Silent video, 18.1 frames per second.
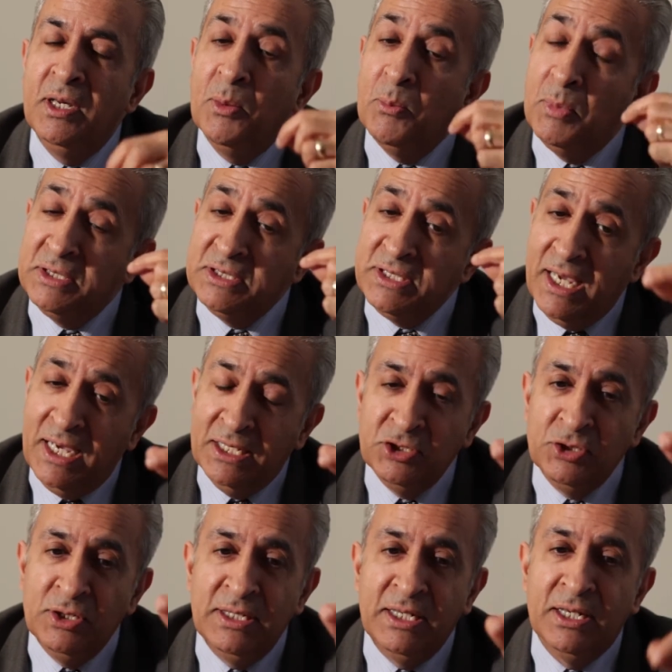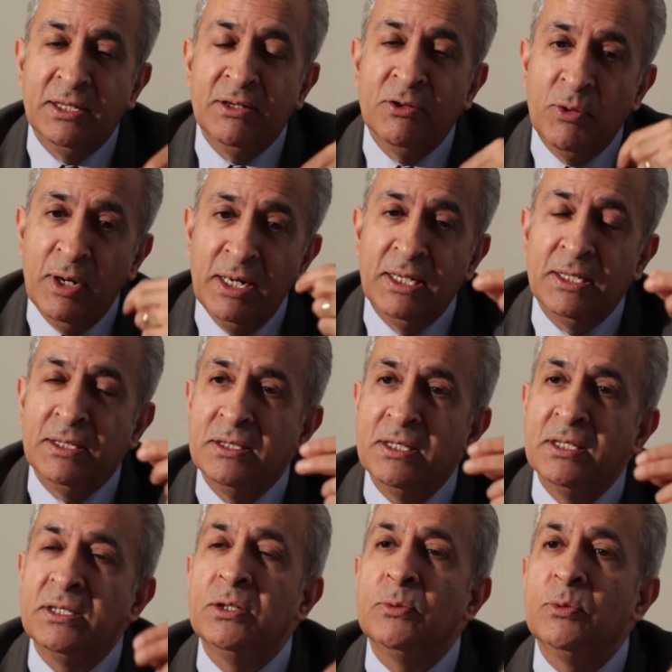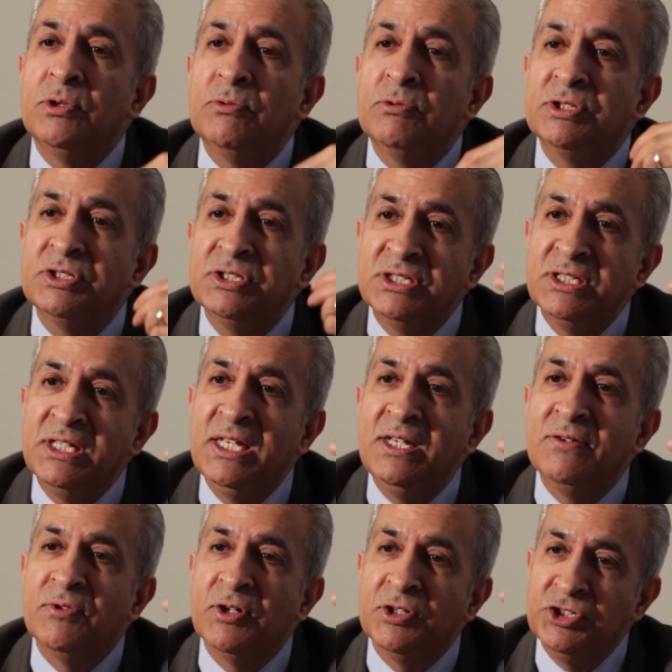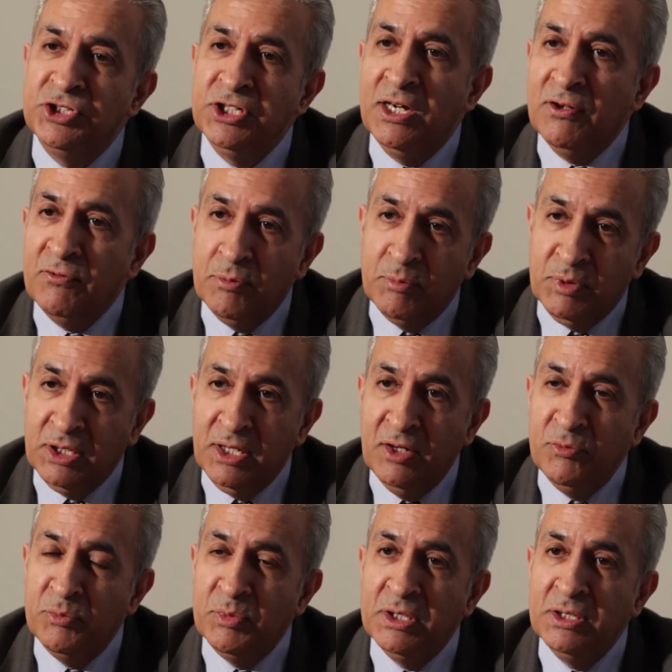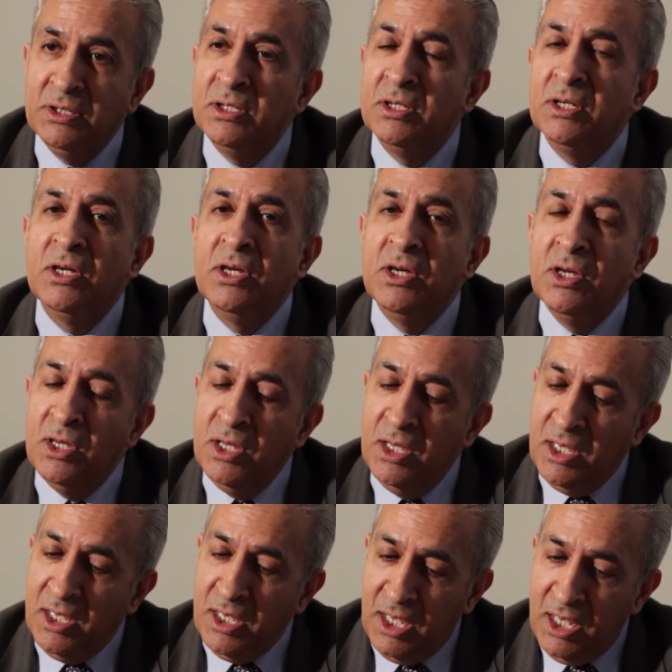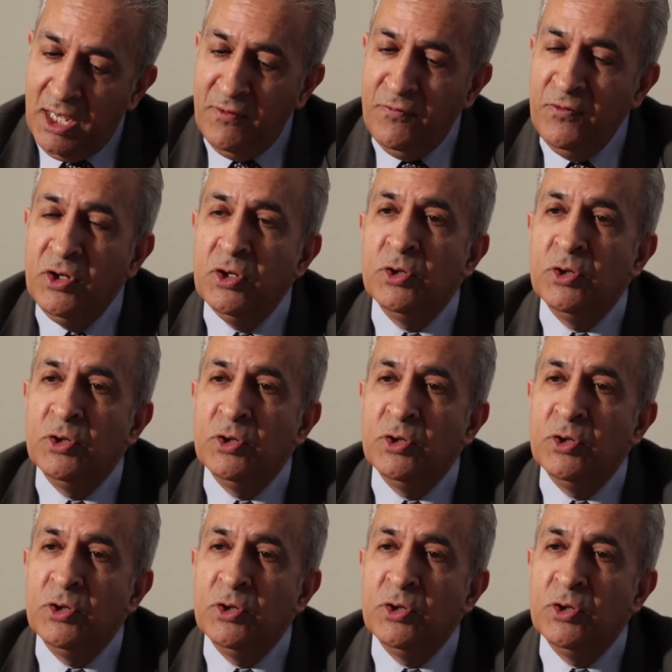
but it's actually a credit that you would receive a check from the government if